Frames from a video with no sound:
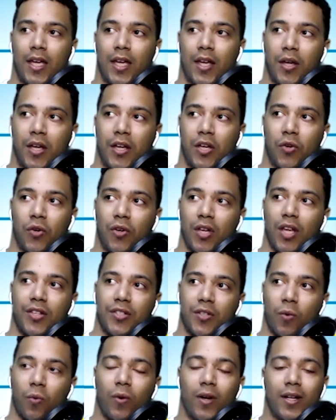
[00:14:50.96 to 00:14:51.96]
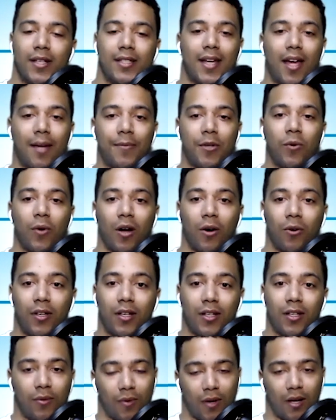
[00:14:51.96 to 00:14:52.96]
It's a one time you own
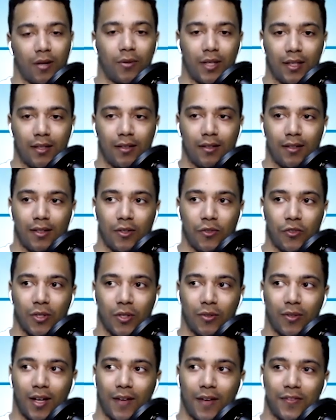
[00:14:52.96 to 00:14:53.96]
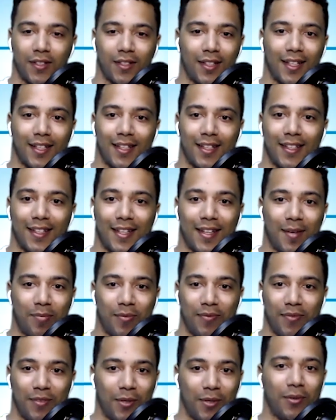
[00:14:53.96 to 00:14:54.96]
it. You don't have to like keep
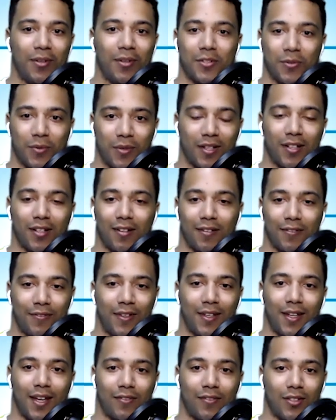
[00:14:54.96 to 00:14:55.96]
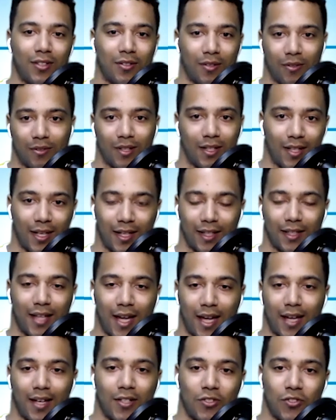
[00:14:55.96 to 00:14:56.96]
doing this reoccurring fee after you own it. Like
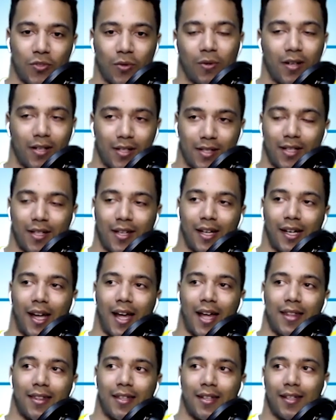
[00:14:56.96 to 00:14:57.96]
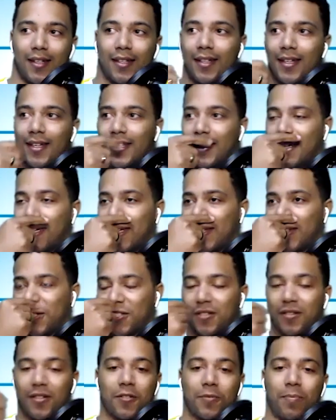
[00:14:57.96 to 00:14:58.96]
that is yours. And like, I think
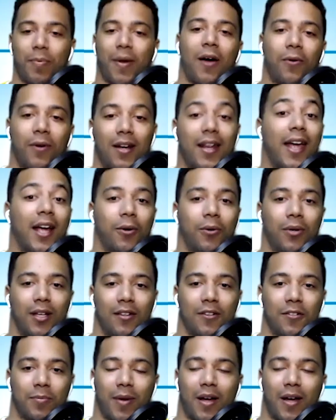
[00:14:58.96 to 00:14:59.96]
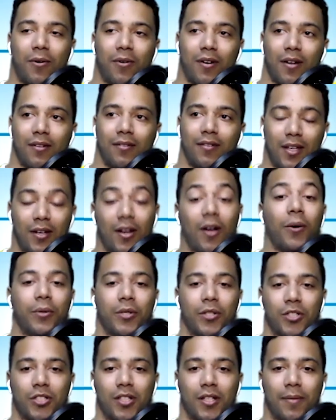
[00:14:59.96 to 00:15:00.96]
there's power in equity, there's power in
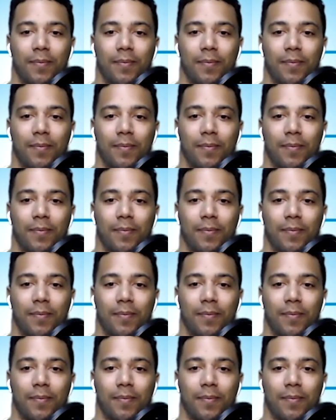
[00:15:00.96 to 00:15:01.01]
ownership.